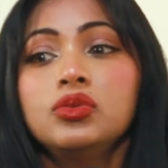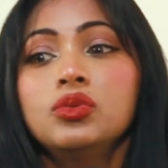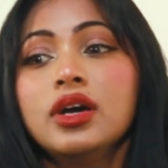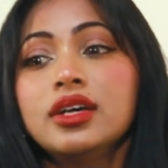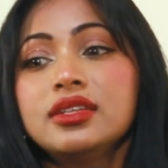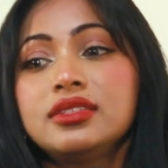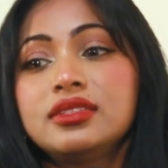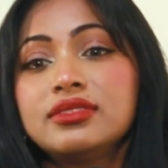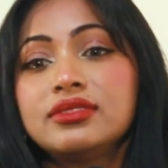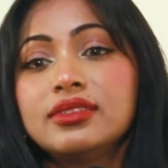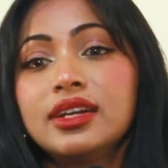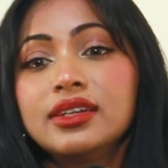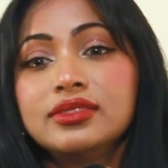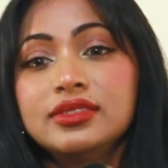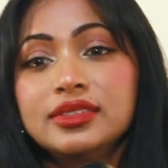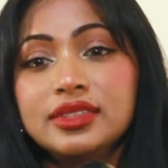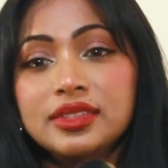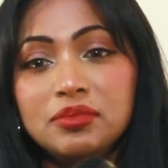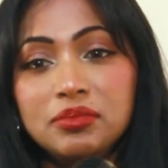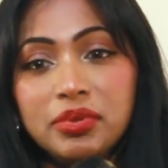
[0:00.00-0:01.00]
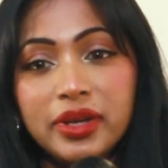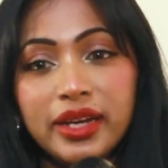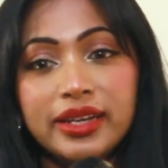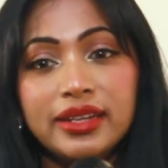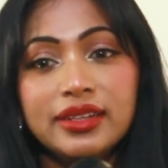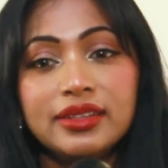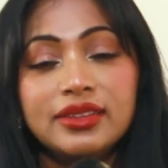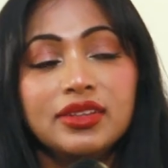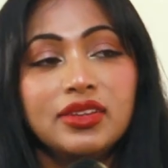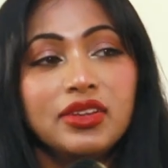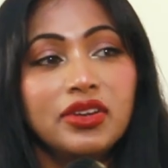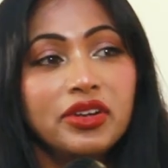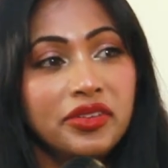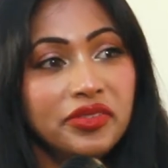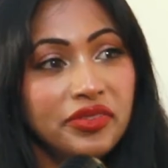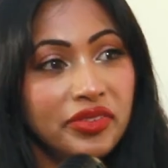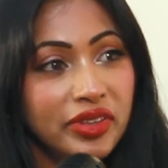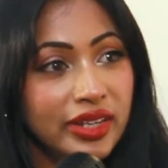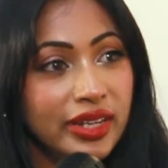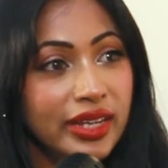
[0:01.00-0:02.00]
are surrounded by a lot
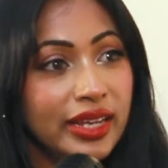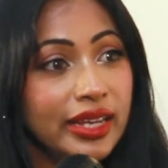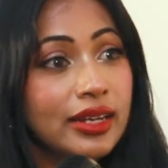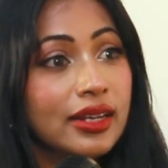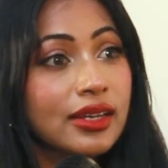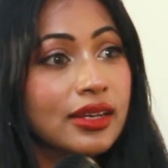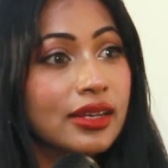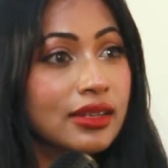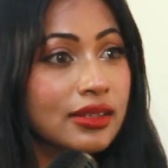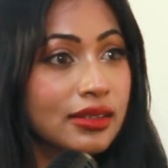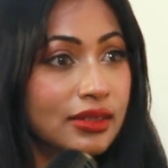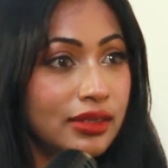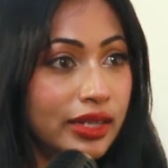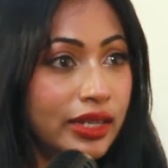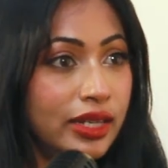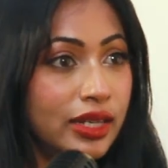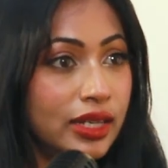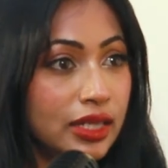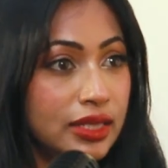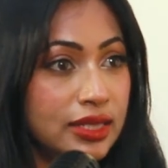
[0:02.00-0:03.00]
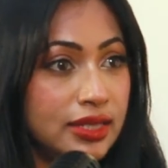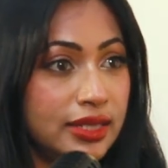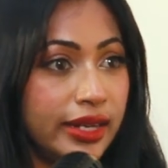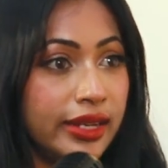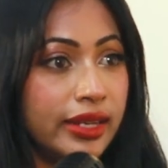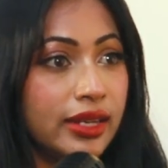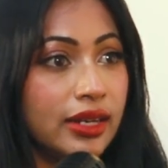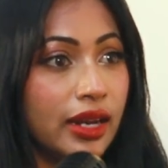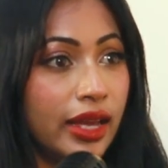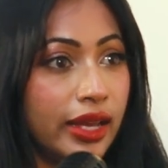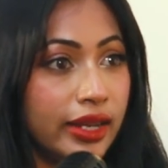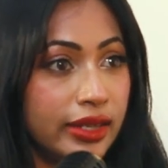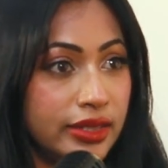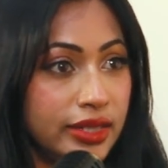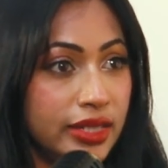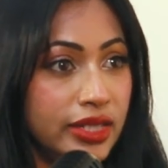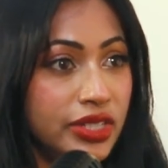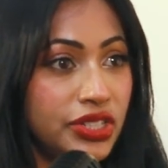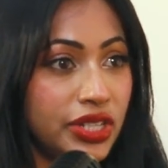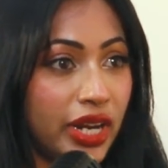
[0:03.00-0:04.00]
of it in a setting like
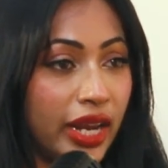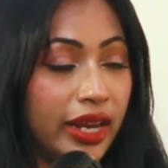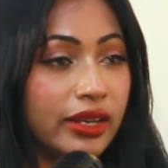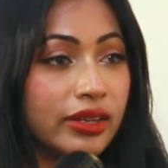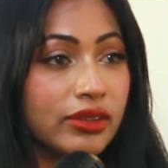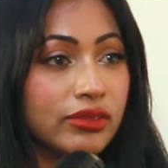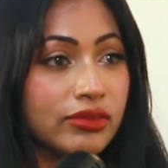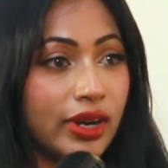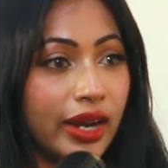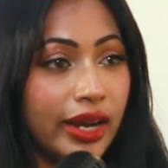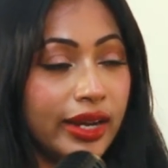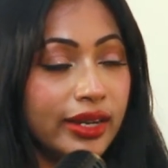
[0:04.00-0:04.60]
DJing, right?